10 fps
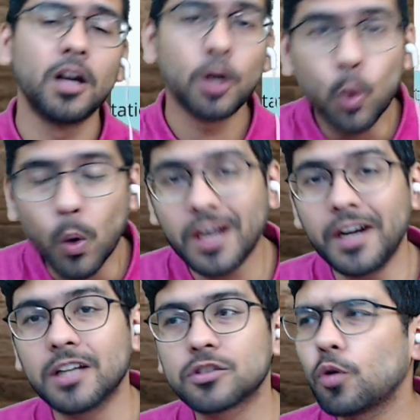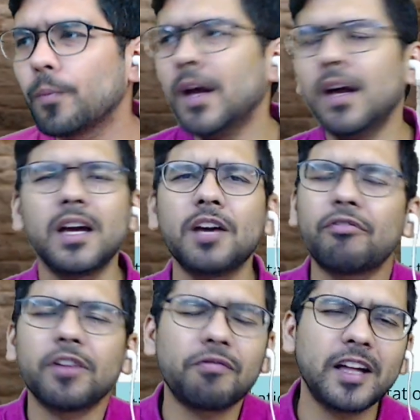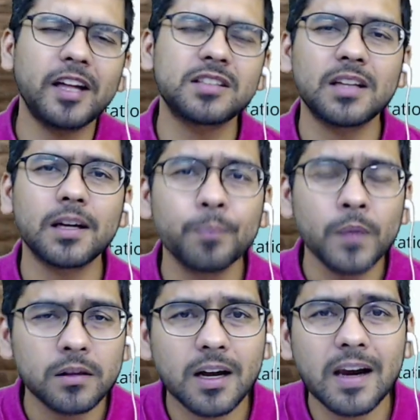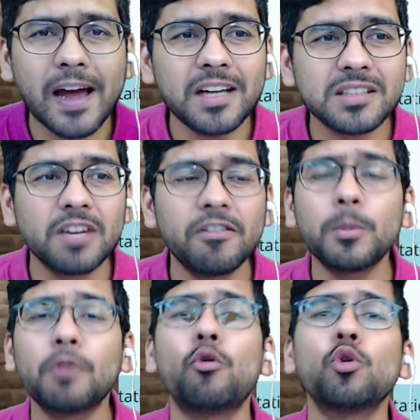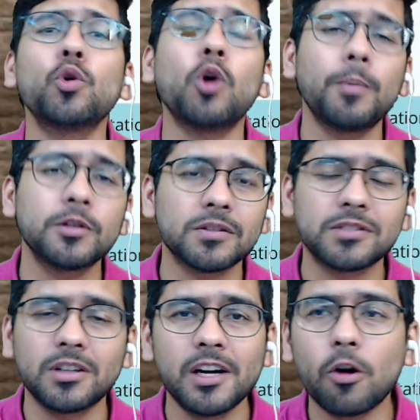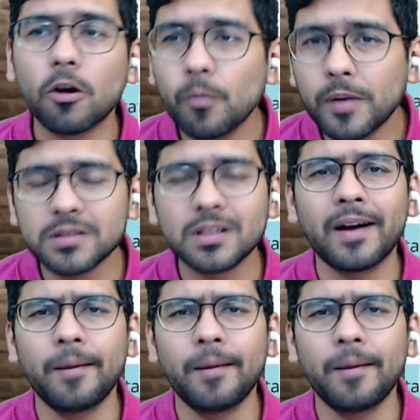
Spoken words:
quality. So if let's say the client is giving me photocopies of certain documents,